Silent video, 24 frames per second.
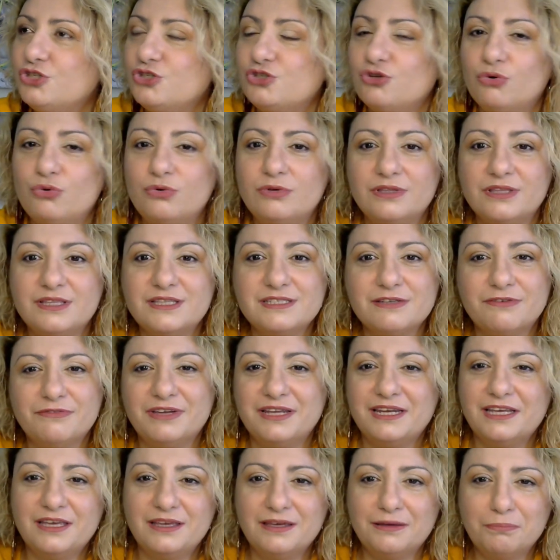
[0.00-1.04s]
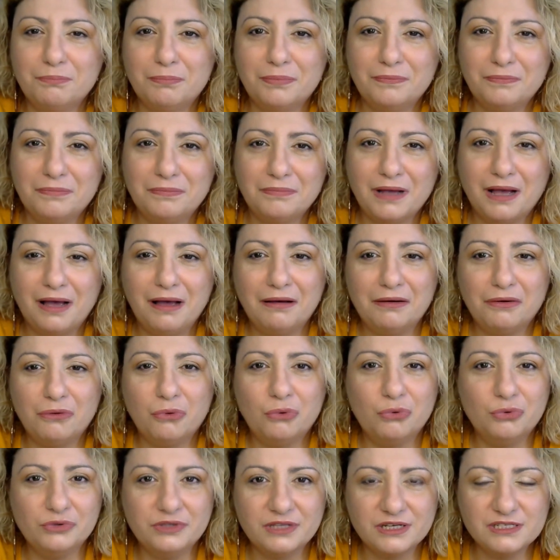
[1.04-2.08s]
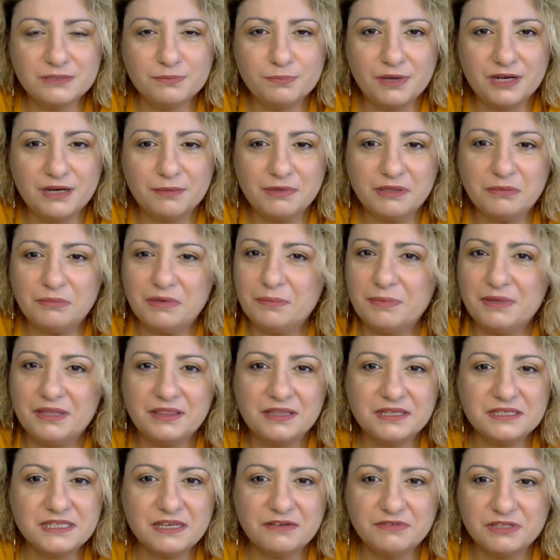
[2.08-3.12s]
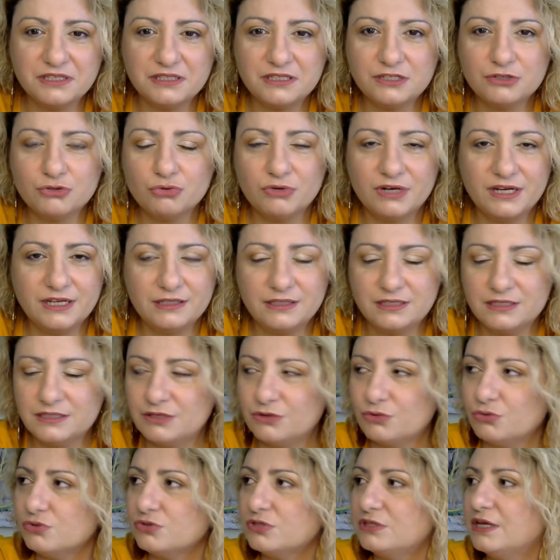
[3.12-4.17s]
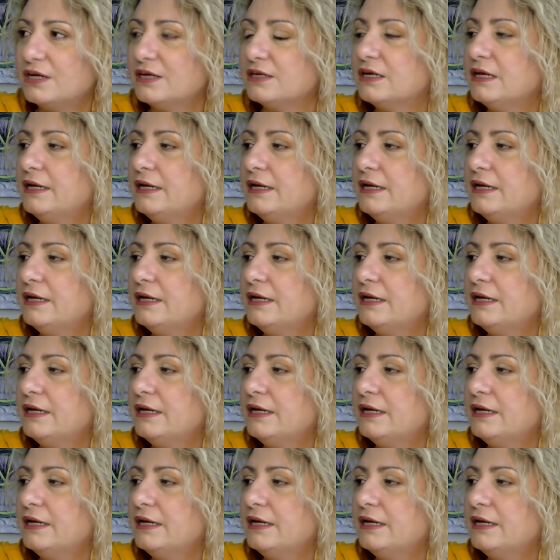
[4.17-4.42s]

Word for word: So it's a very old experiment, maybe in the seventies or eighties it was done.